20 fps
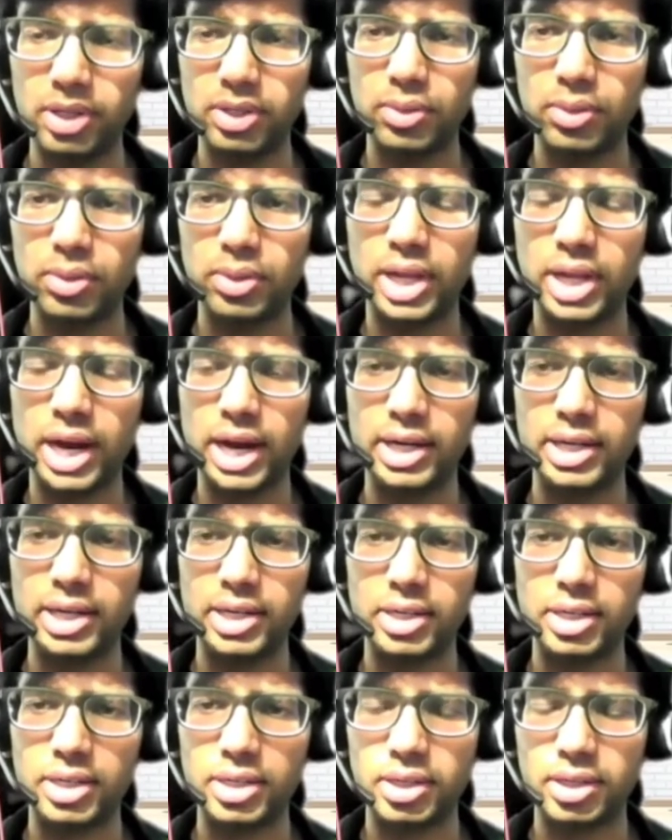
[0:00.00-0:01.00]
So
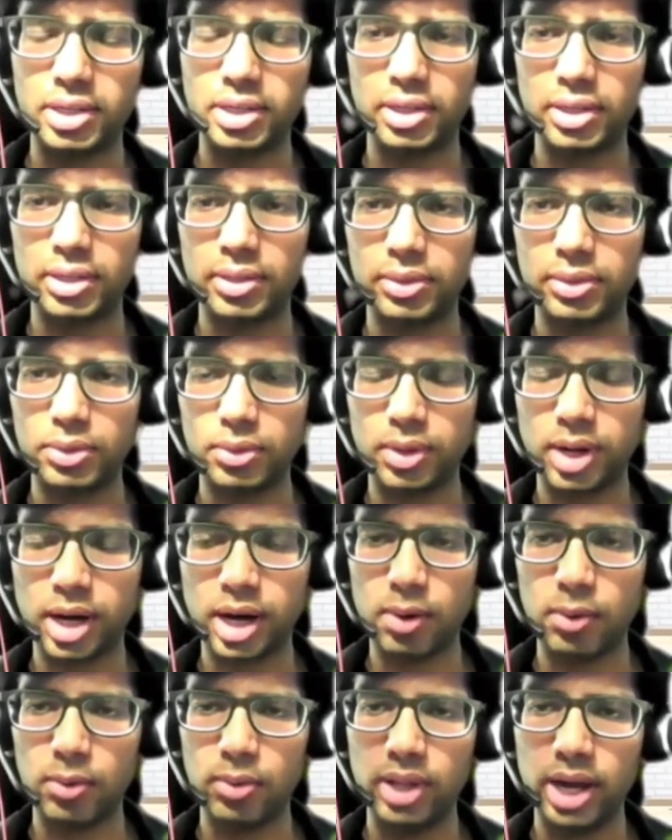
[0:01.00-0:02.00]
that so
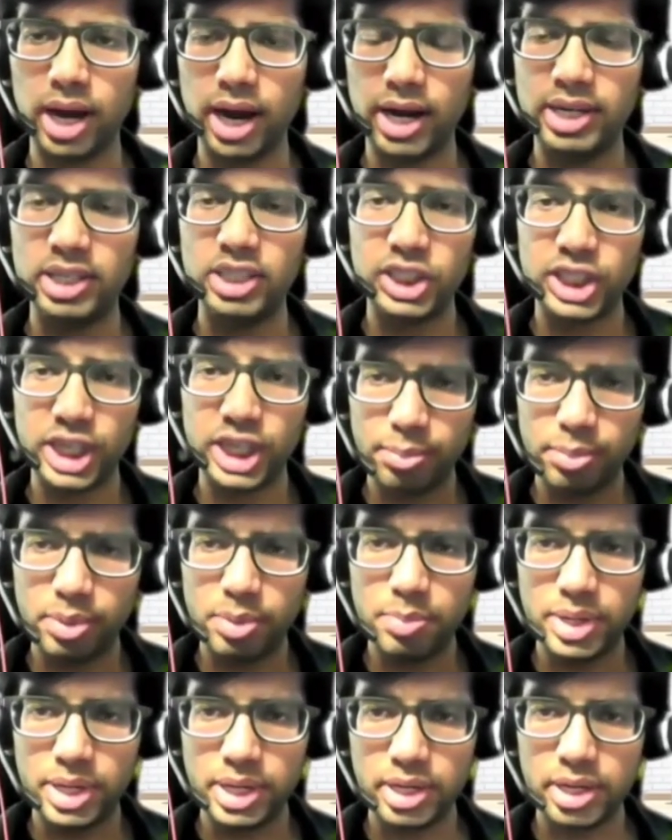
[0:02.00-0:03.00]
how that
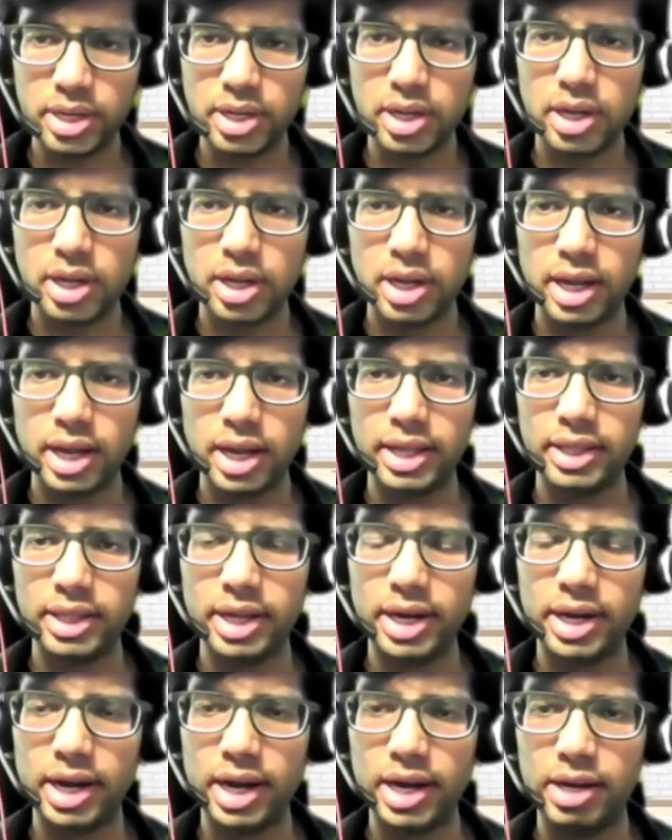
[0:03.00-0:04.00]
shaped me. And
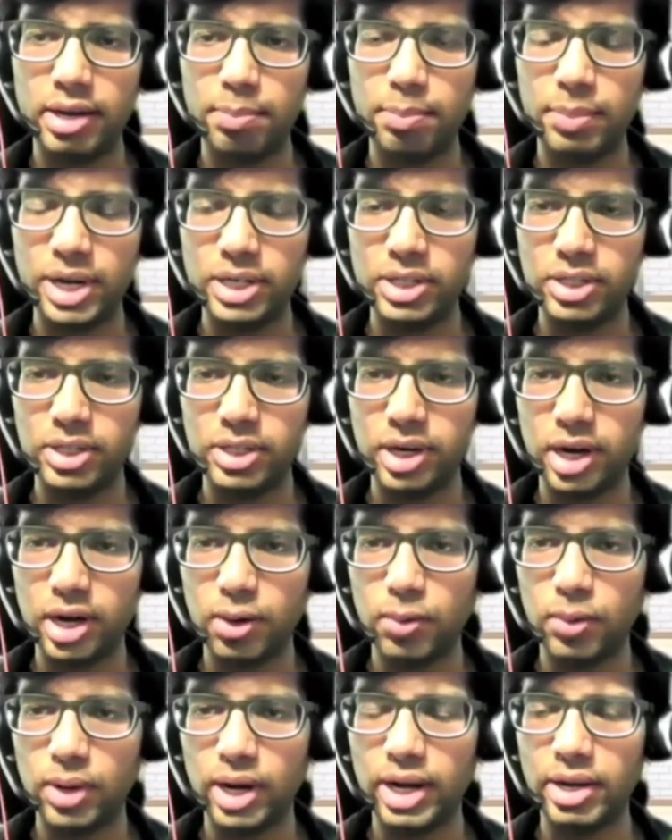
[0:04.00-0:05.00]
then I mentioned
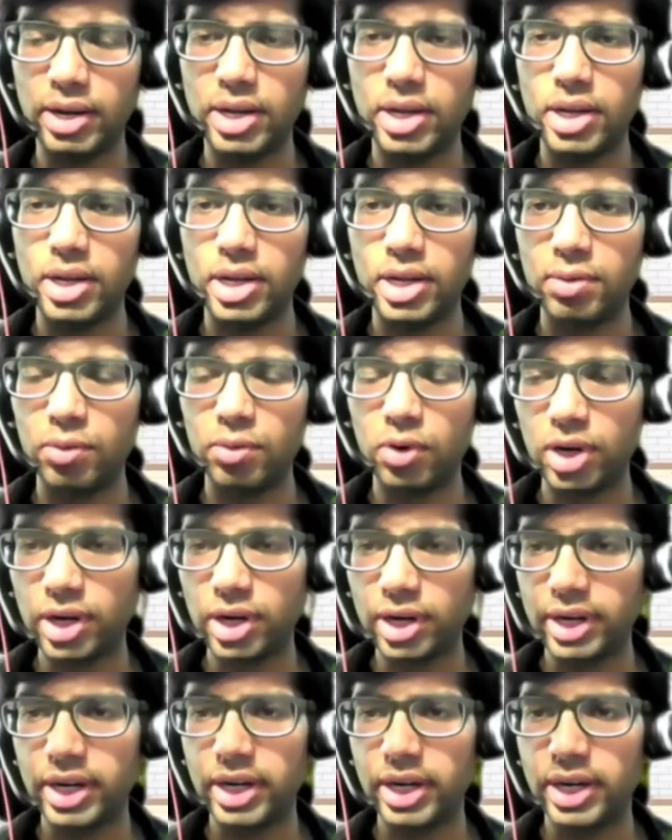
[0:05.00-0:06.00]
how I
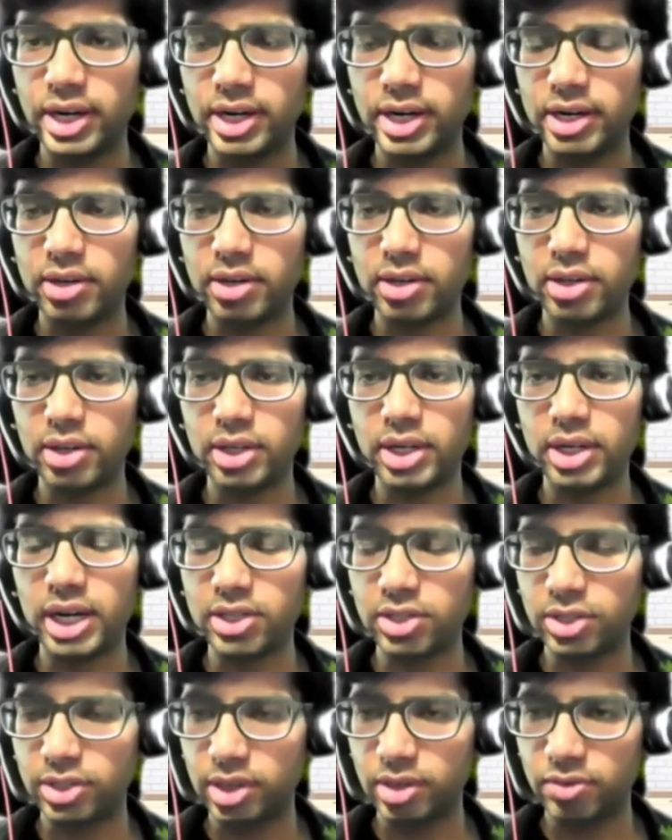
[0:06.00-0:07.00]
volunteered at
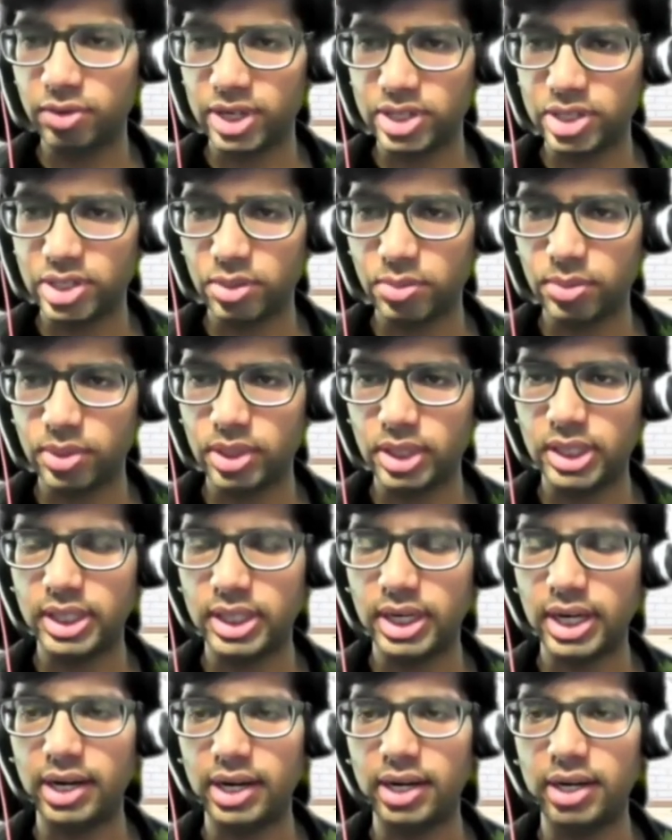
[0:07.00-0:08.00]
cultural festivals
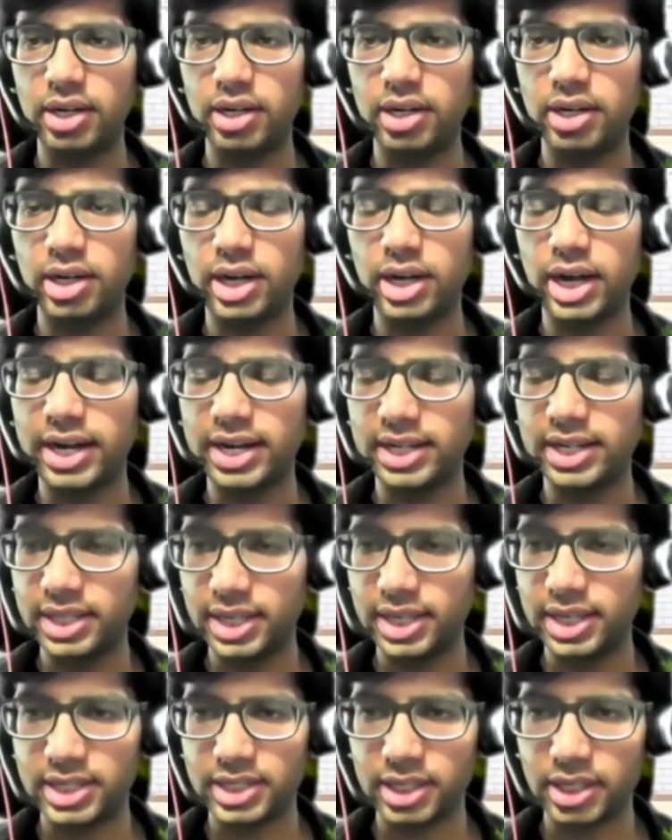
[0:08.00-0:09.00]
and
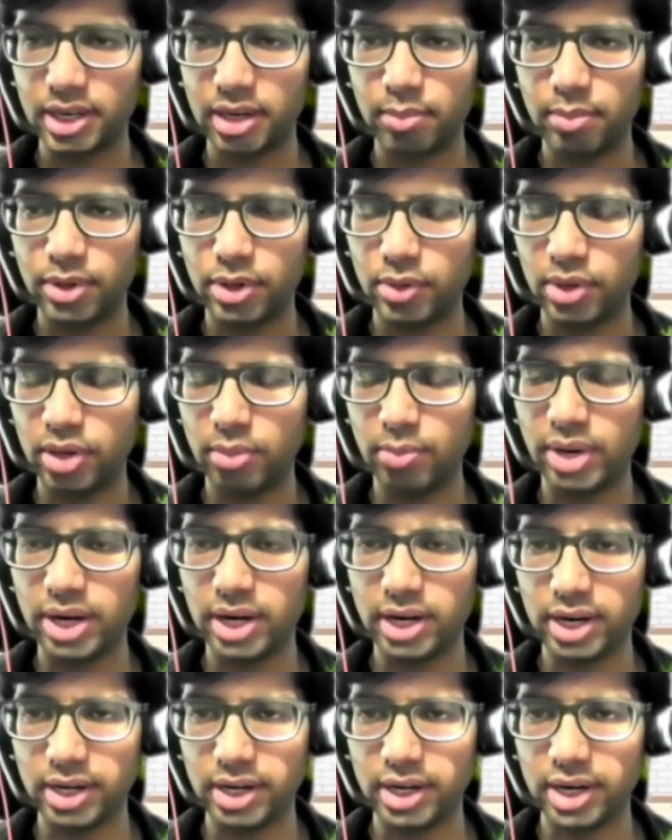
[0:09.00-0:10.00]
NSS during my
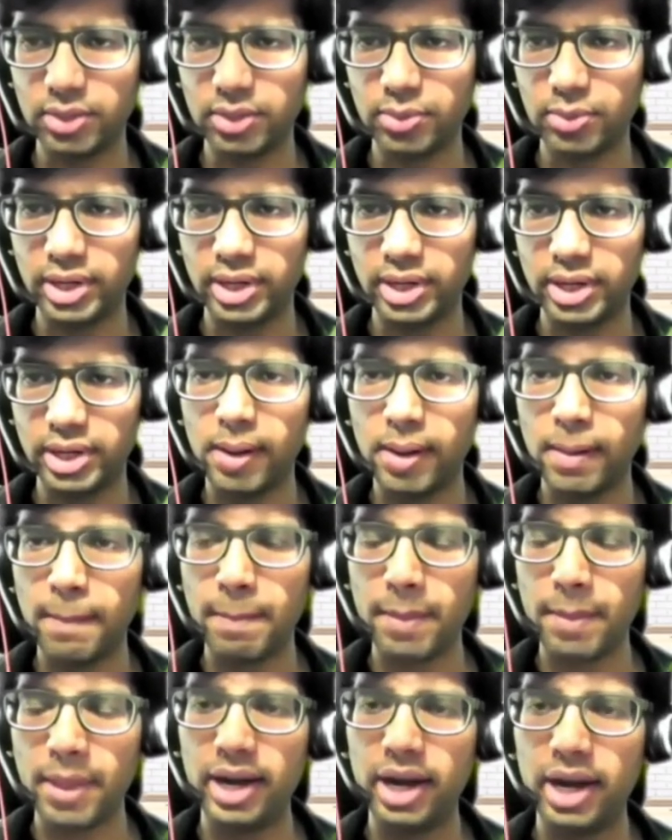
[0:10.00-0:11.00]
undergraduate,
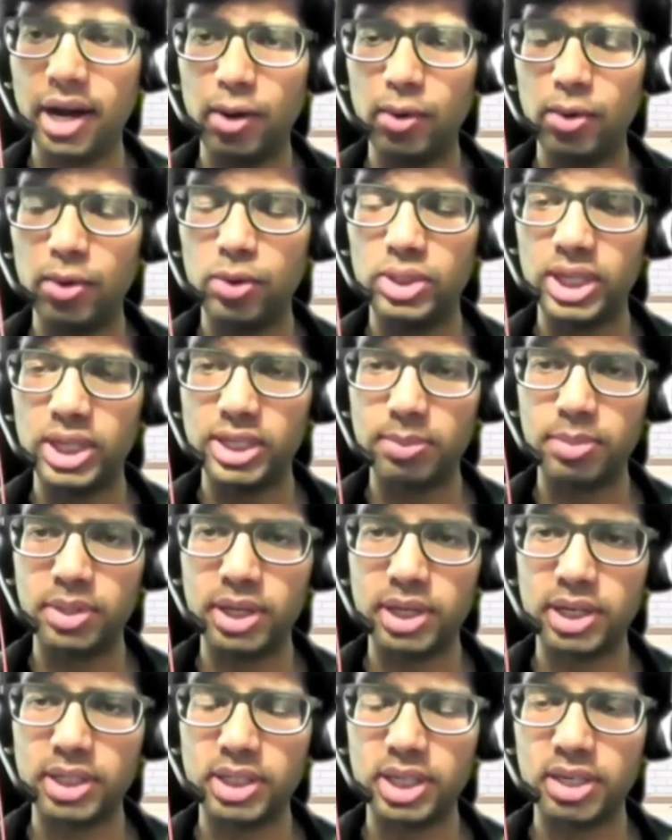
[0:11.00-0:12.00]
and how those
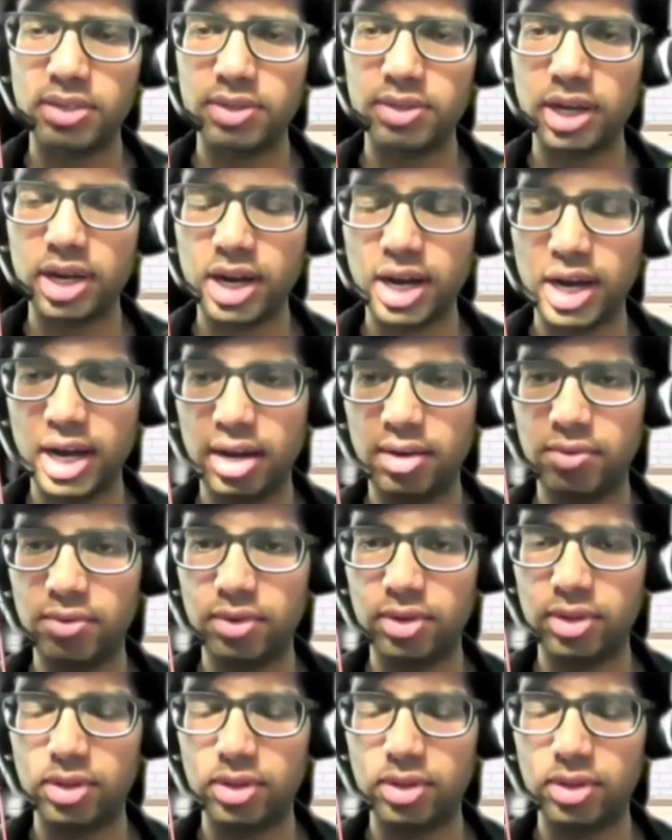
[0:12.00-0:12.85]
experiences have